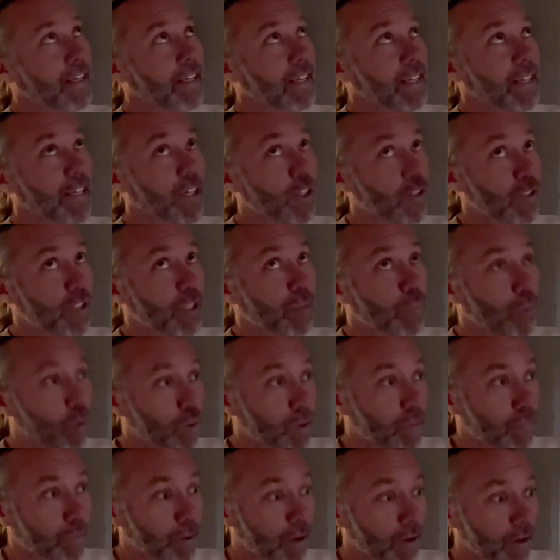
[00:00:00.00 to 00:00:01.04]
Here's the
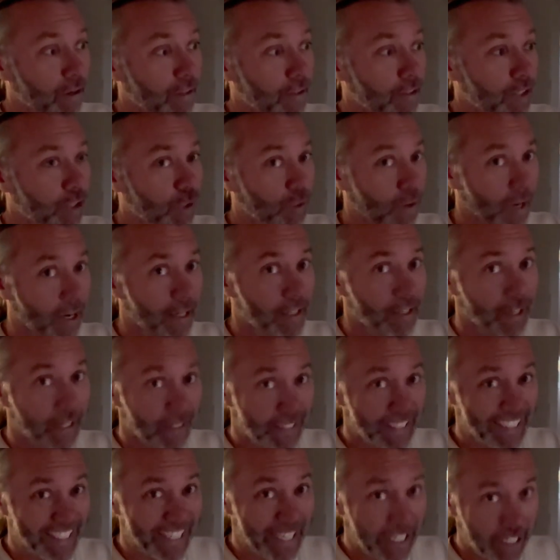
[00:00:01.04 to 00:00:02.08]
important part try not
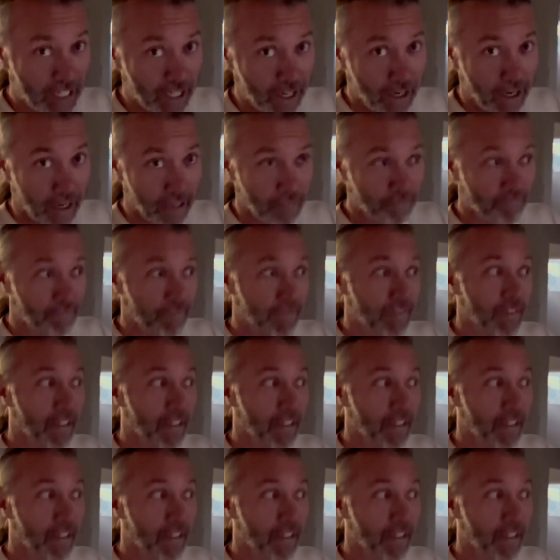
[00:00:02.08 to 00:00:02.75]
to get caught